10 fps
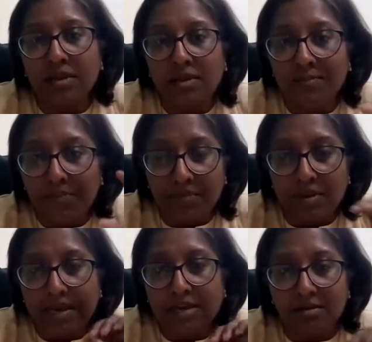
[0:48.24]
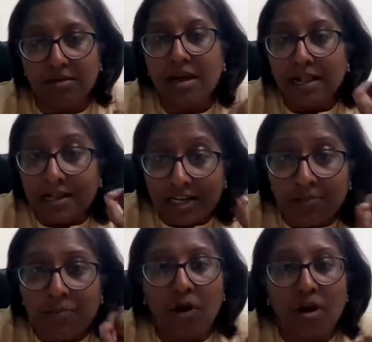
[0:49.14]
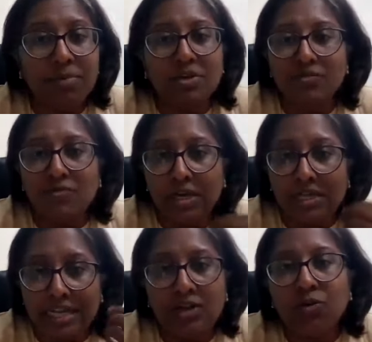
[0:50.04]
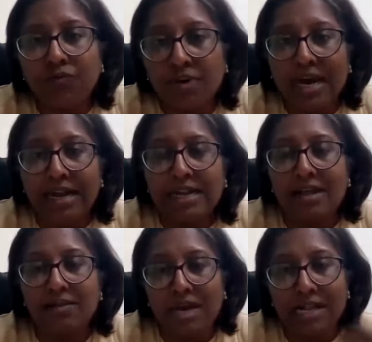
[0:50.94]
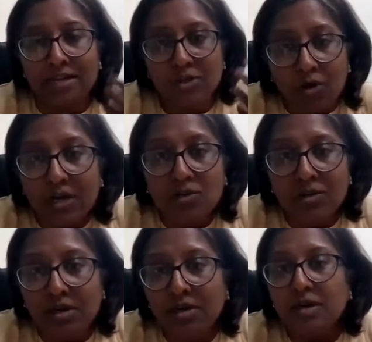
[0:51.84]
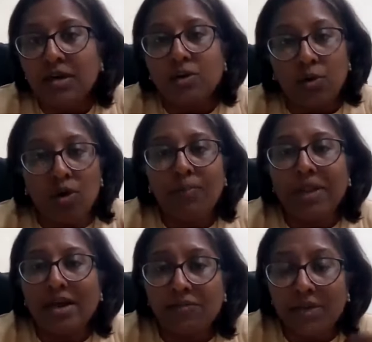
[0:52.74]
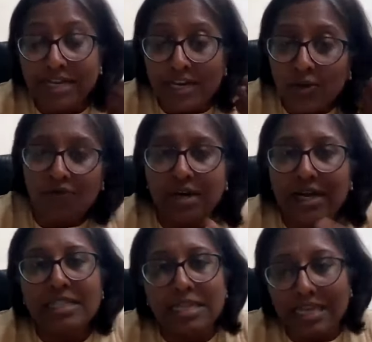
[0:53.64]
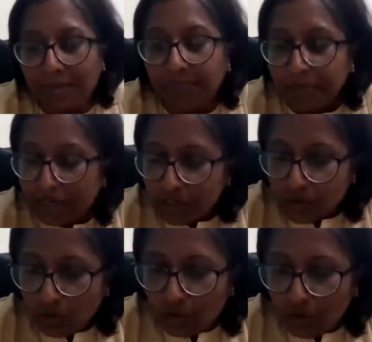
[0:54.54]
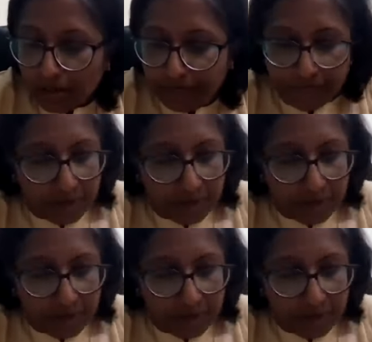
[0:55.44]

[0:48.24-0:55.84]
in a little broad, because we tend to forget. And while talking to the role player, we tend to forget the name. So the